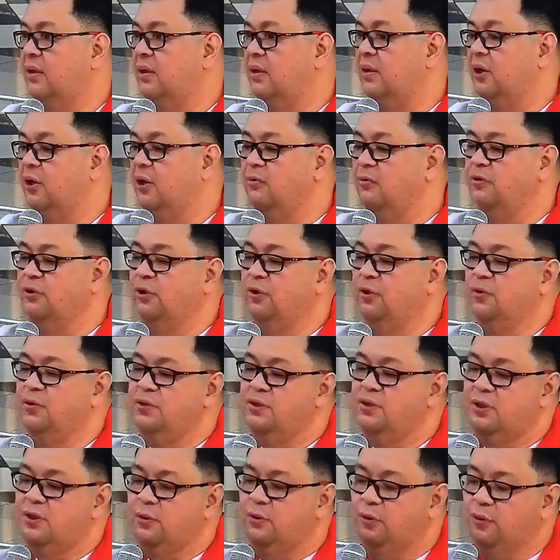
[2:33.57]
all
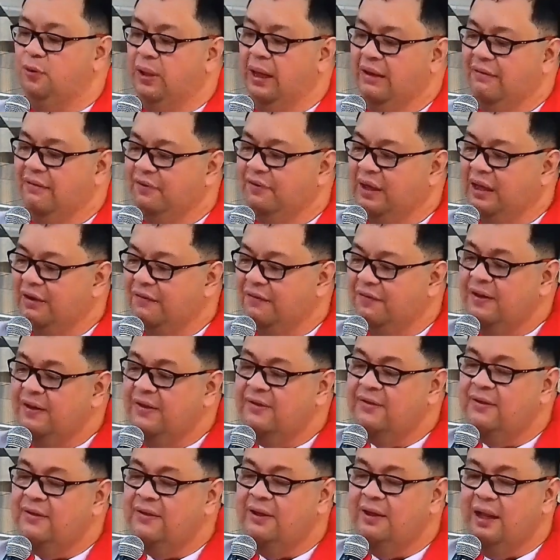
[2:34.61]
those who have given
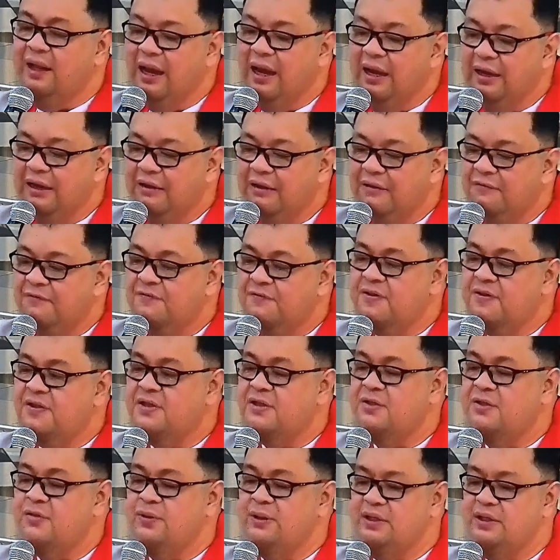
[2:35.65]
their
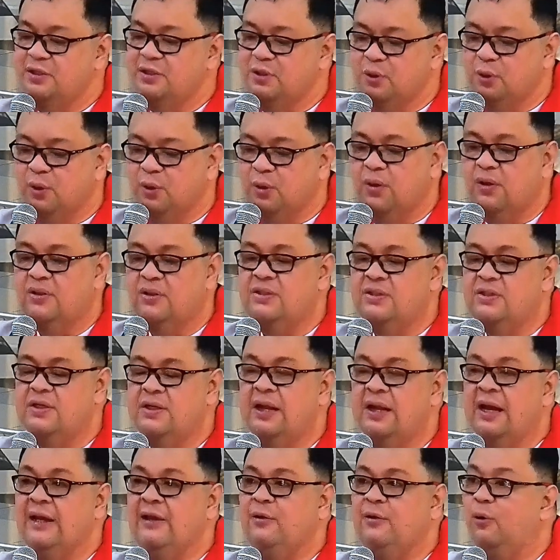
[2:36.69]
lives to his cause,
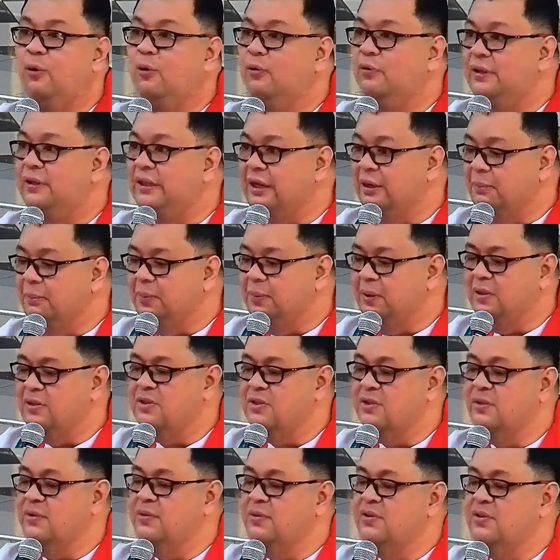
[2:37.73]
like all the
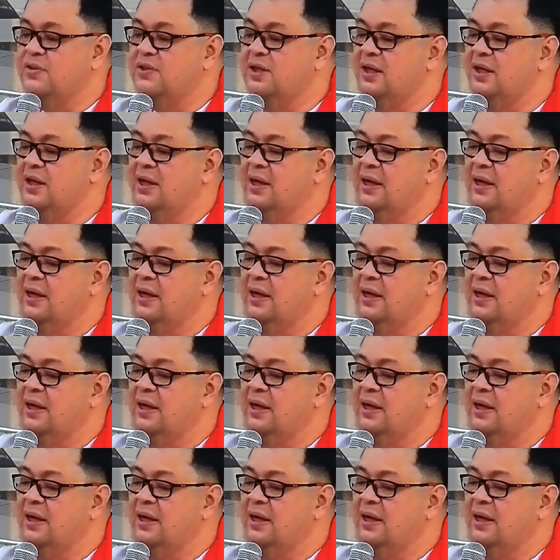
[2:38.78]
apostles